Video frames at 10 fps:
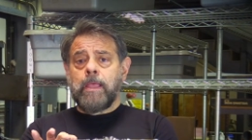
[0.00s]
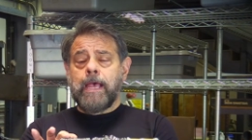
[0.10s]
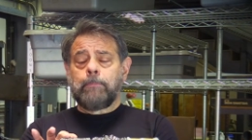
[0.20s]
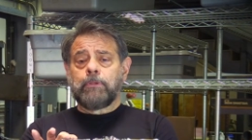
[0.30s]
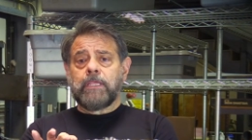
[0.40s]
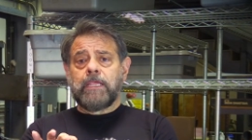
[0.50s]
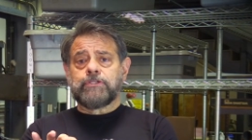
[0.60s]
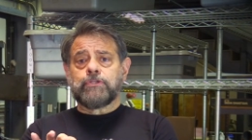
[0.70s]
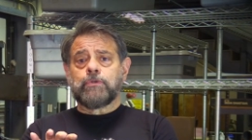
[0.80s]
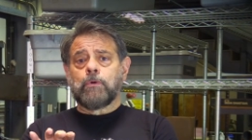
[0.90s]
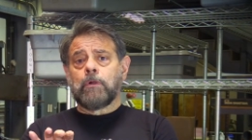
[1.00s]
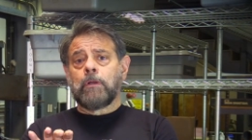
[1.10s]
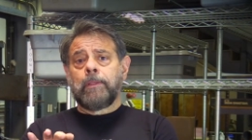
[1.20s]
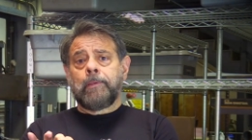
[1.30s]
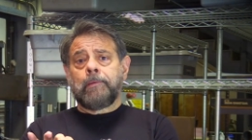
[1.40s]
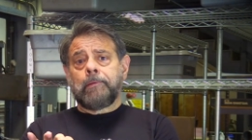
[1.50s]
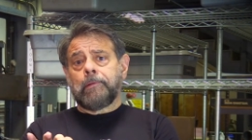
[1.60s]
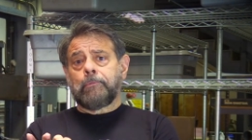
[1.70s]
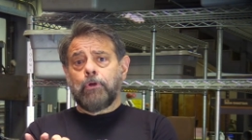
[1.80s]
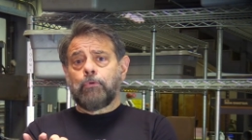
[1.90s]
application or you
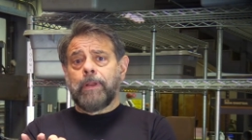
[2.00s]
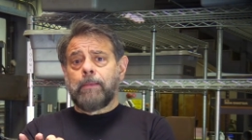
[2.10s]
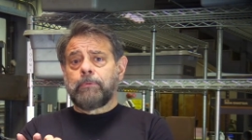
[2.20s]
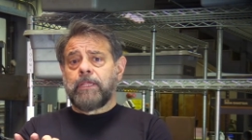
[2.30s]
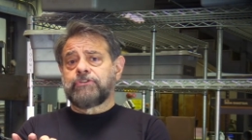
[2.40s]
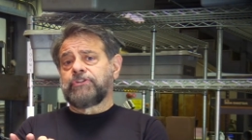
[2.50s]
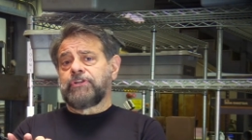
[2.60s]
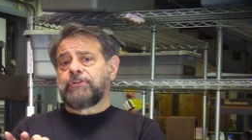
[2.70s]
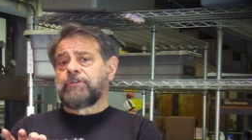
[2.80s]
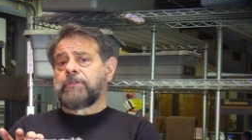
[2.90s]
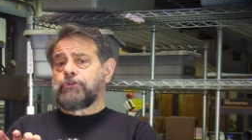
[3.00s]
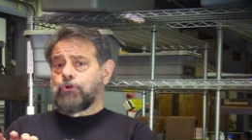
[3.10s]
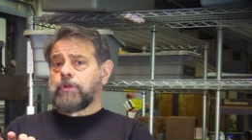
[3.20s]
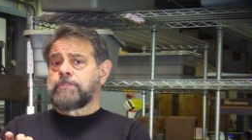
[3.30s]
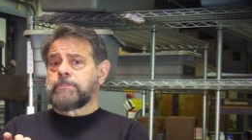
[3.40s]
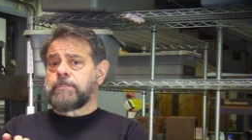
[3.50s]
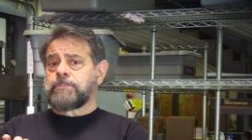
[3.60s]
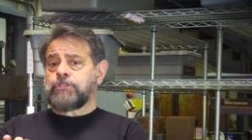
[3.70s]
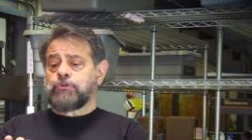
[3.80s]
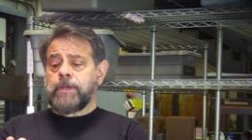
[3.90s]
know, a rotary application in an endurance
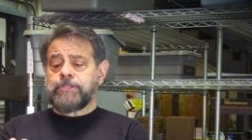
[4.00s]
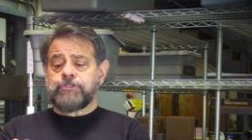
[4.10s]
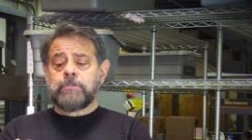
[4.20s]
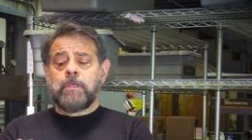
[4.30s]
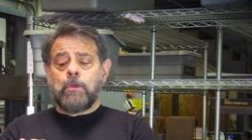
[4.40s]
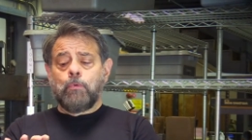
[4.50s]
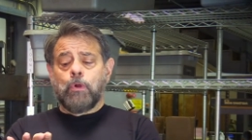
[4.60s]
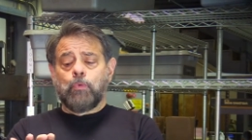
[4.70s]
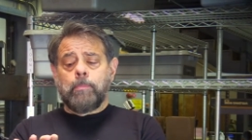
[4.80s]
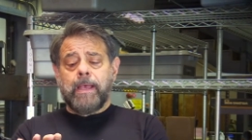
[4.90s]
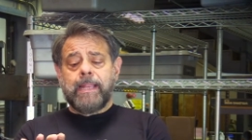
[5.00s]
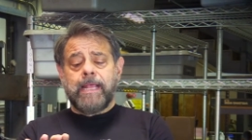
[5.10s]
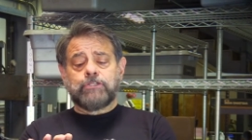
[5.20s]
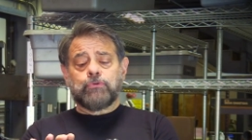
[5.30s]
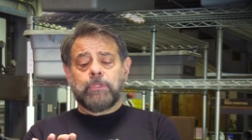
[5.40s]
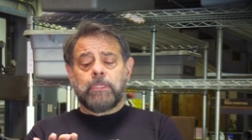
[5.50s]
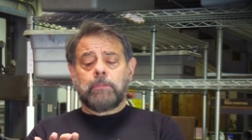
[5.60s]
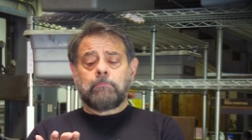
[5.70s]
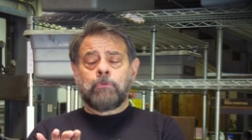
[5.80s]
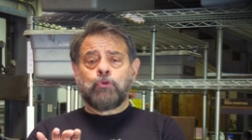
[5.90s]
situation where we might
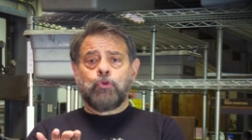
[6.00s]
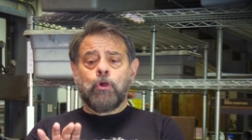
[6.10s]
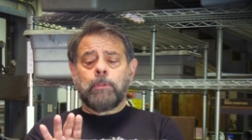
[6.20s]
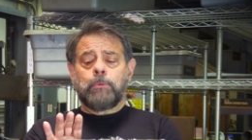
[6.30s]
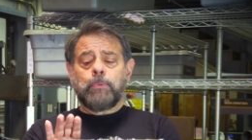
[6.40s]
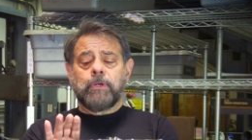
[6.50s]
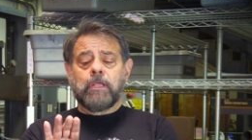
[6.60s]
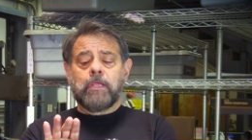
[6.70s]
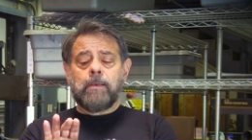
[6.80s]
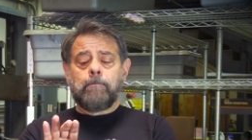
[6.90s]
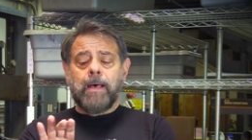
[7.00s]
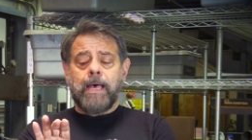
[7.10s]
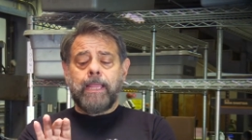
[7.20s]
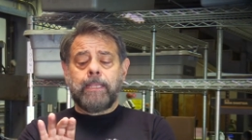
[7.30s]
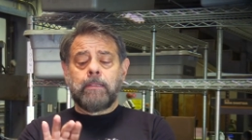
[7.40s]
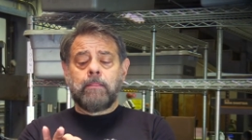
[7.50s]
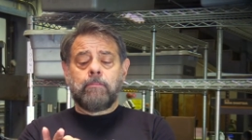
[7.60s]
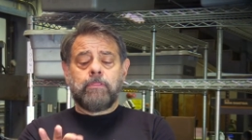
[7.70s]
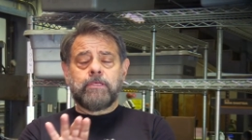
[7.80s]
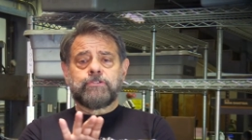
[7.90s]
actually, normally we would combine
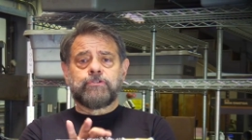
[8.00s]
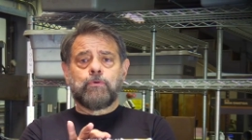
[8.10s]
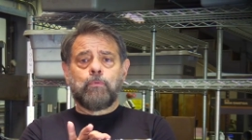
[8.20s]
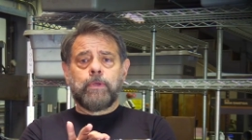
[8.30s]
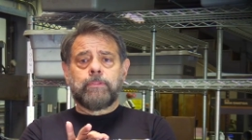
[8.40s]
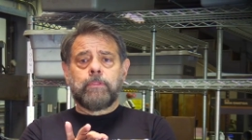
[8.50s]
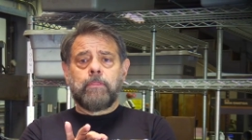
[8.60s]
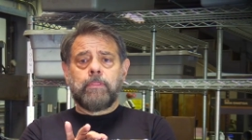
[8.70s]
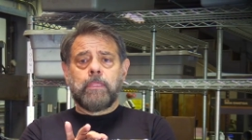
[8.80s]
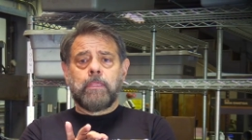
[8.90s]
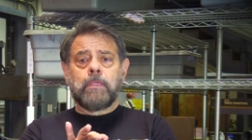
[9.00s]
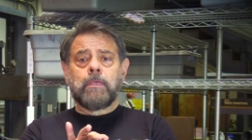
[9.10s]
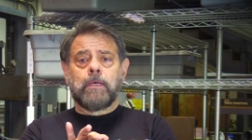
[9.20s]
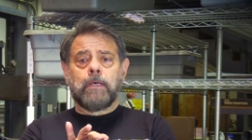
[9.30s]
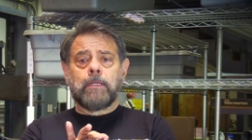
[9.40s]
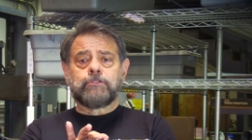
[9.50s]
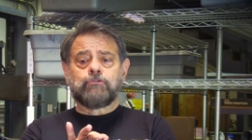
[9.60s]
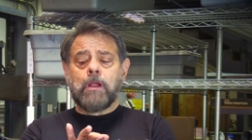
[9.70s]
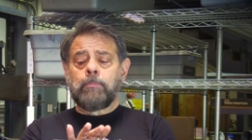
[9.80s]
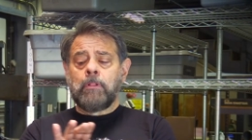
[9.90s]
this with the uh,
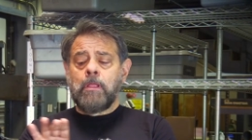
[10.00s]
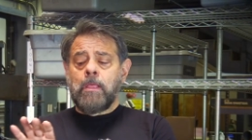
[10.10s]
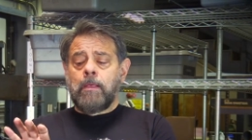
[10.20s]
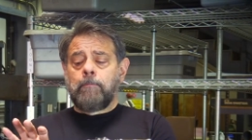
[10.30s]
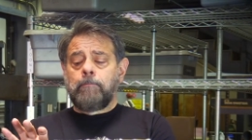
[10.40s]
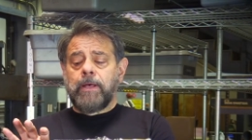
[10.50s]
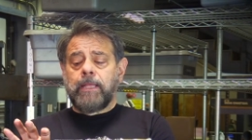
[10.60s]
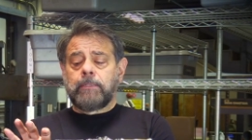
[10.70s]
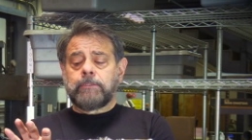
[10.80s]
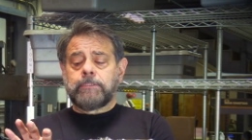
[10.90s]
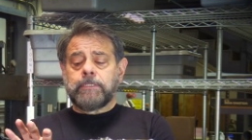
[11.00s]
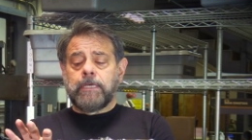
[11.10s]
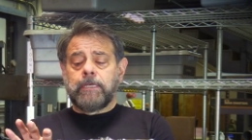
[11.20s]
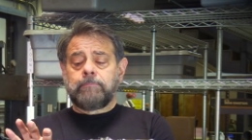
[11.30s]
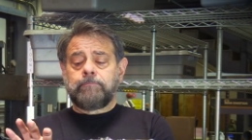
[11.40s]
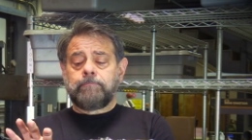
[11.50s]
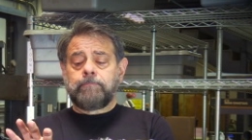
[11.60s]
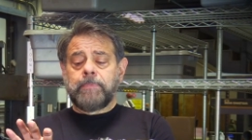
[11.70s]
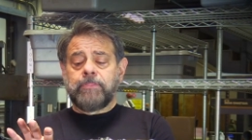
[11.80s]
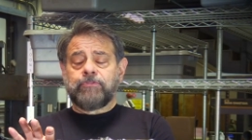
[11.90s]
scrubble, but um,
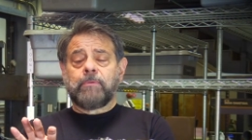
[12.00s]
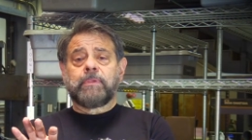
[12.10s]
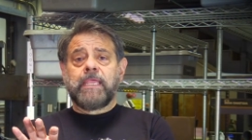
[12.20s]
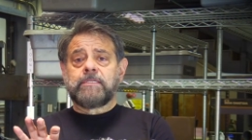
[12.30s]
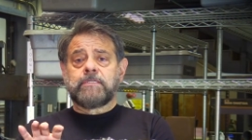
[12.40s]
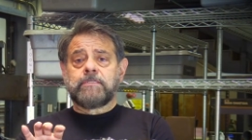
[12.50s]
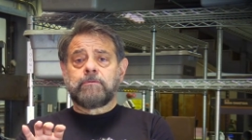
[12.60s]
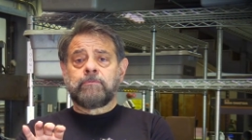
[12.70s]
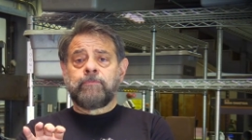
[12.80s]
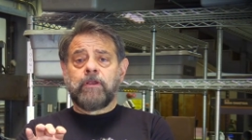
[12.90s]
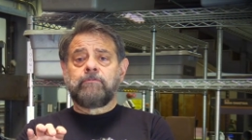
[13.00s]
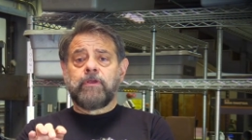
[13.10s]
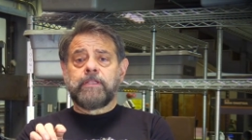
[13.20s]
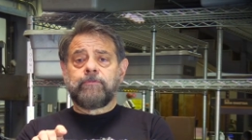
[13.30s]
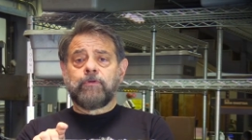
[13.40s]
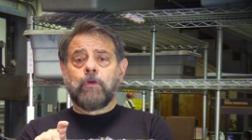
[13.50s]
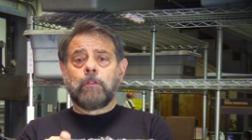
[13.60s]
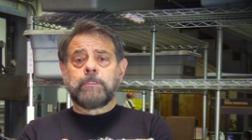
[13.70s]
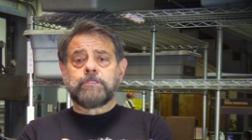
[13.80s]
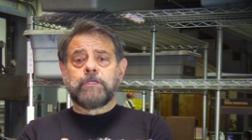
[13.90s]
in some cases, and very, very
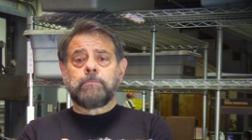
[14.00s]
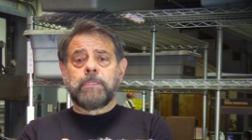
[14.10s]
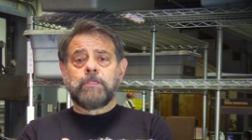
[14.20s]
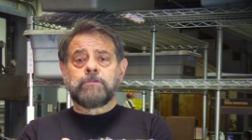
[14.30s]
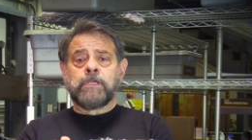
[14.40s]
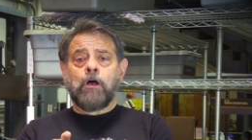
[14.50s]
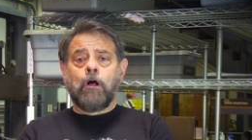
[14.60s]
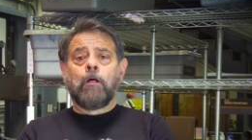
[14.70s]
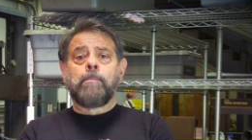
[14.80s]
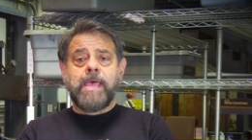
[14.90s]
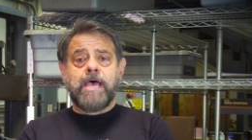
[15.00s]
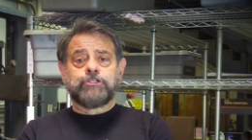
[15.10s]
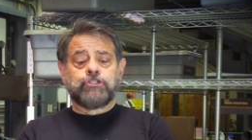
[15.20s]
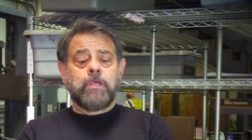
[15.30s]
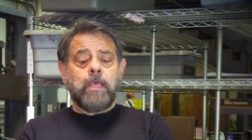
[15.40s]
difficult, it's going to be using all mesh.